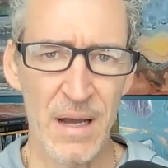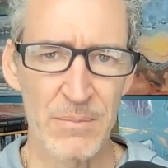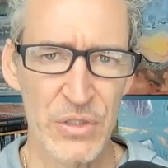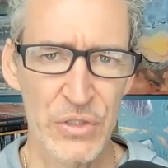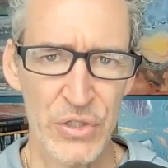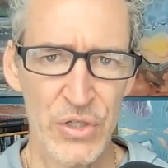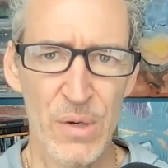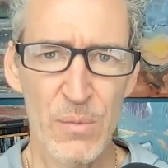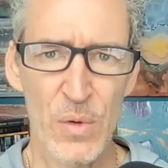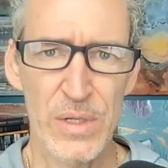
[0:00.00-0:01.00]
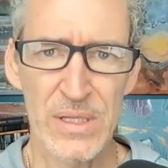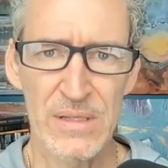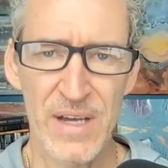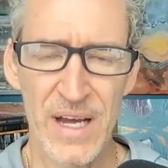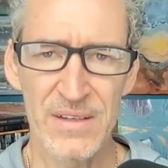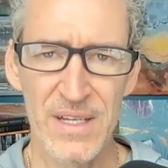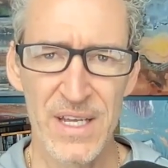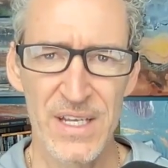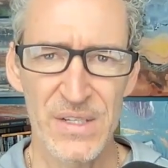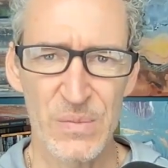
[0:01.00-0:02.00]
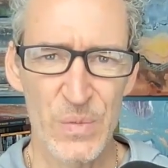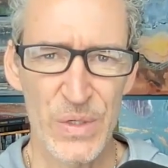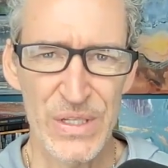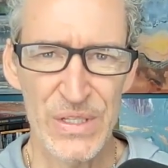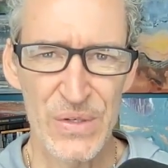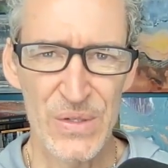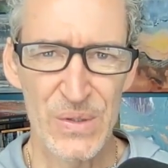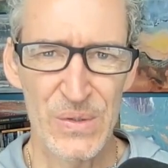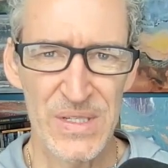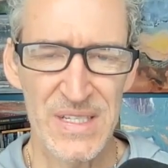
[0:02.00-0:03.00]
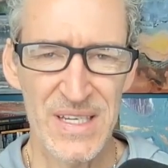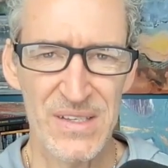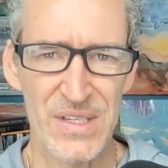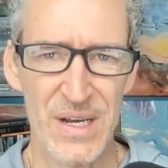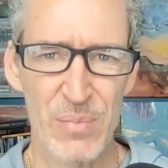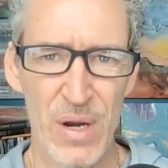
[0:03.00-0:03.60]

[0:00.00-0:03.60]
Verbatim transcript: I'm sure I'm going to leave out some really good little details that I